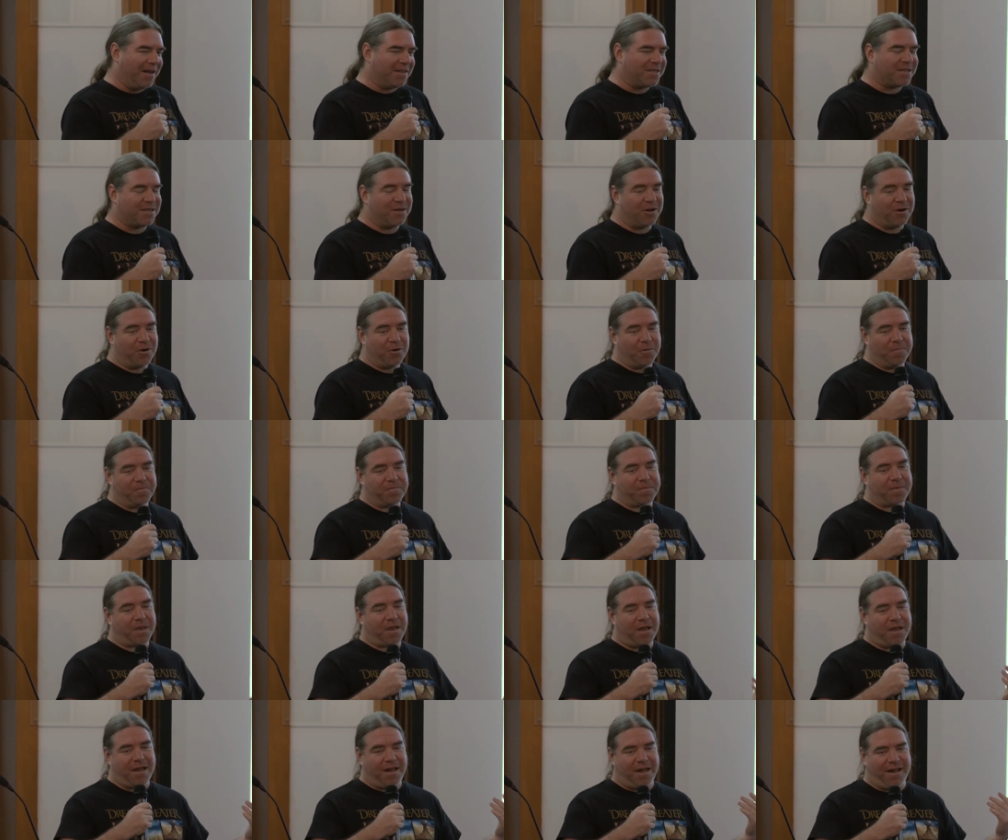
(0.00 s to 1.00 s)
So
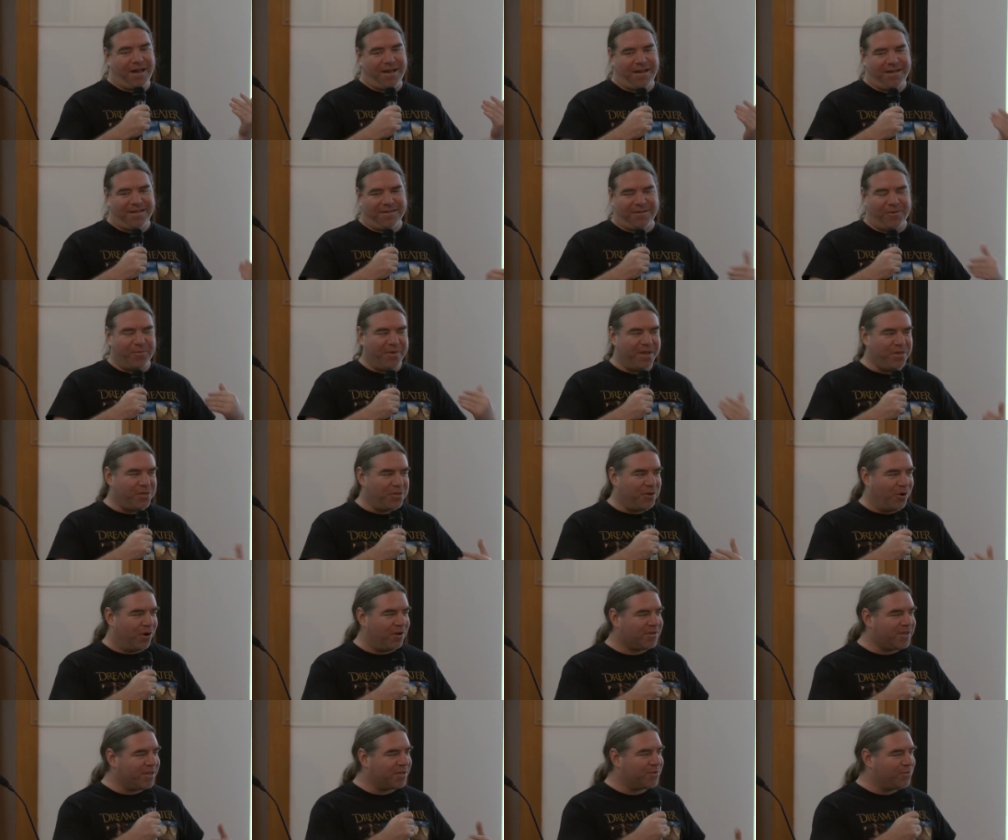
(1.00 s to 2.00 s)
we
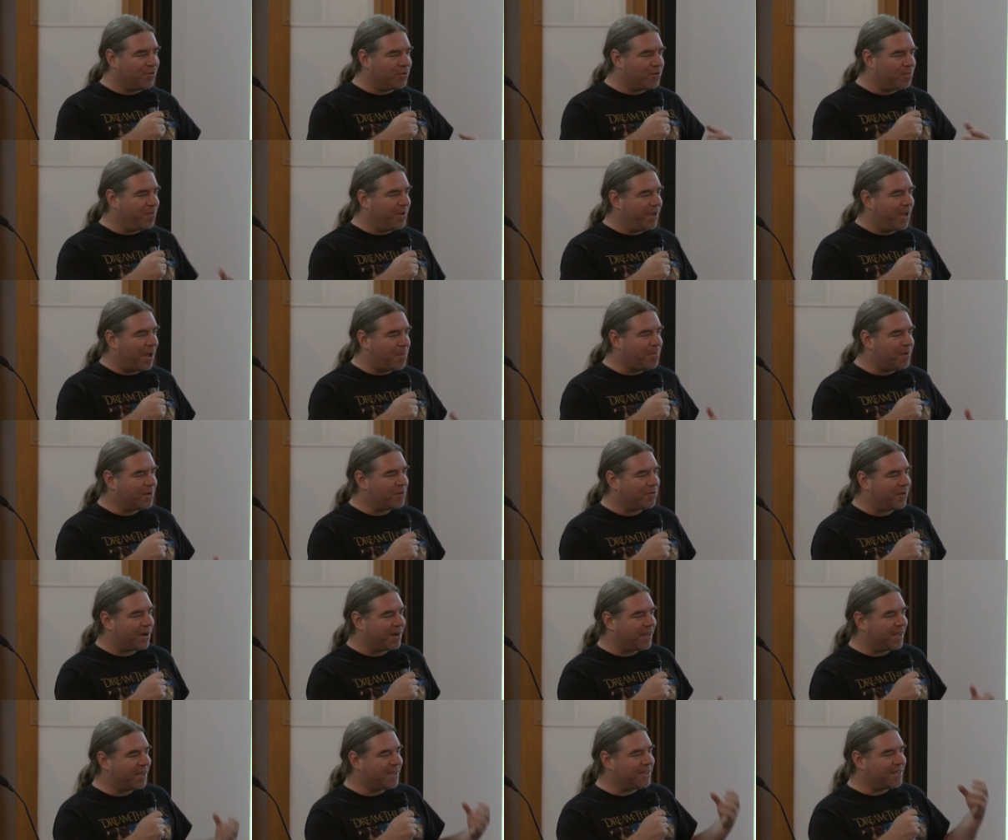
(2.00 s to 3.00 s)
thought it would be up and
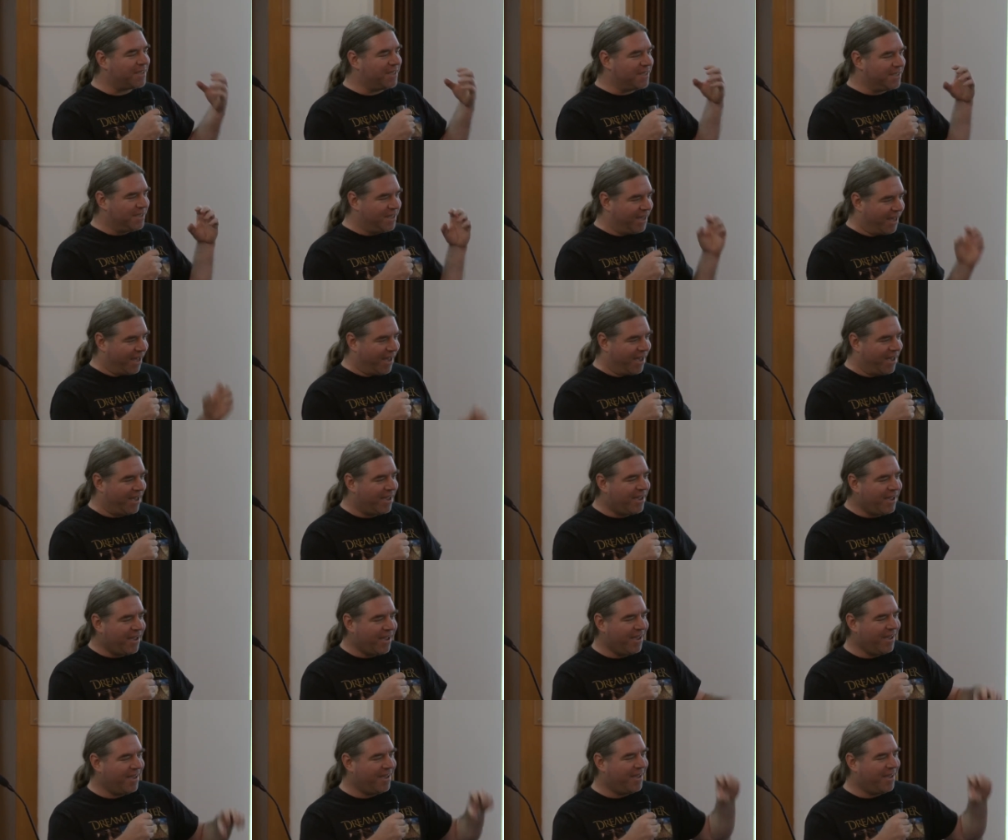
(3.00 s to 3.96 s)
running today,